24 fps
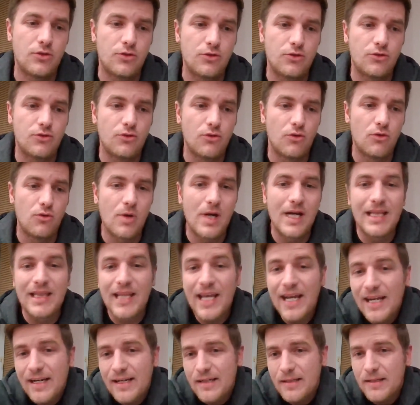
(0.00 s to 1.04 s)
So I
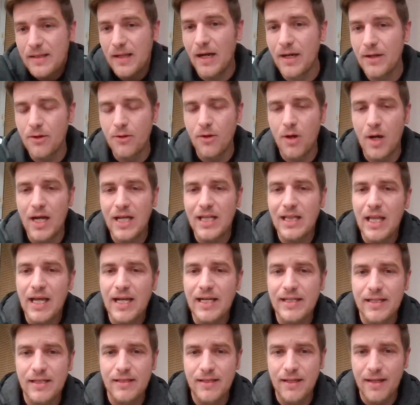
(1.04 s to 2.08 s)
like, I don't know, I
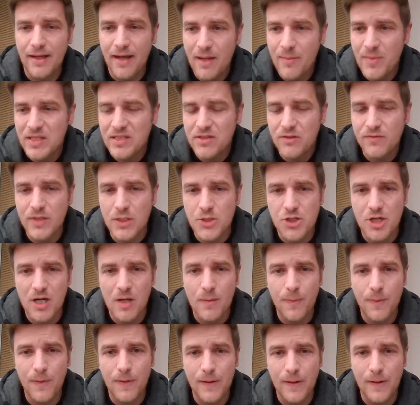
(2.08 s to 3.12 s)
like the dynamics of the
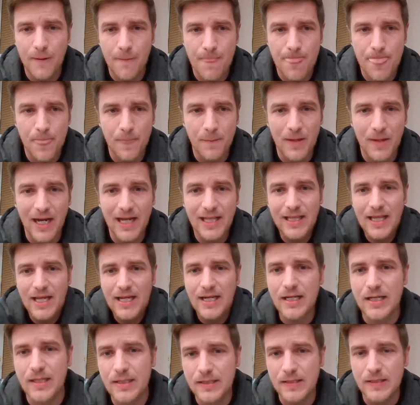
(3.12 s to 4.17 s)
job. I
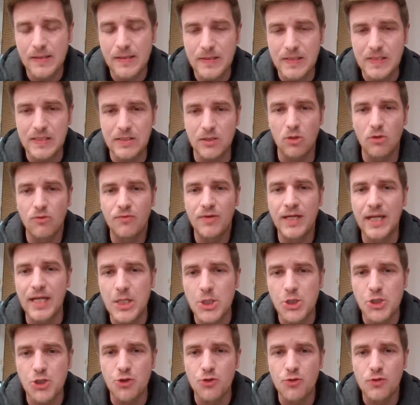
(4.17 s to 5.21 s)
like solving
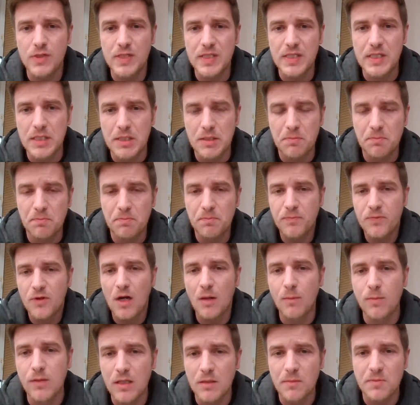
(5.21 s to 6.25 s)
issues,
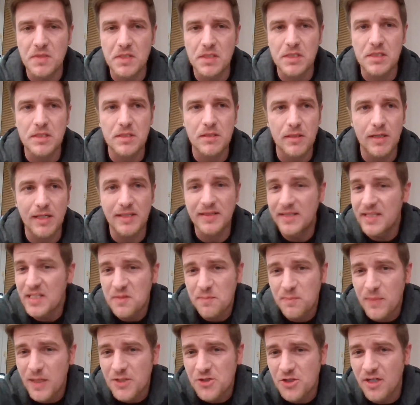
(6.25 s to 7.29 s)
problems, and
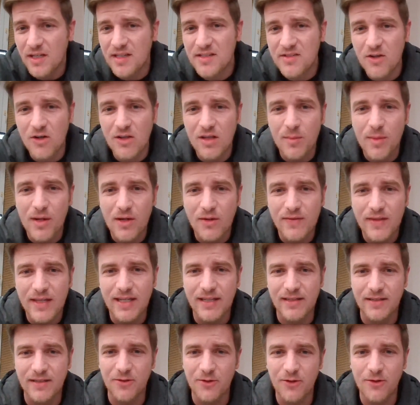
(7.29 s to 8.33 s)
dispatching is all about
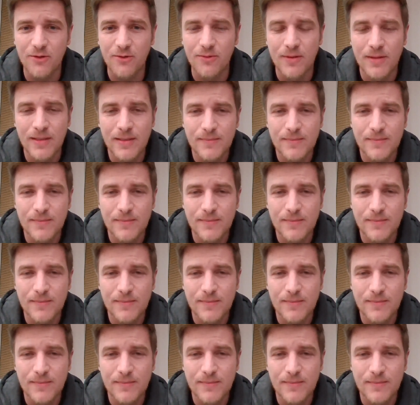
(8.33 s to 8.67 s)
that, you know.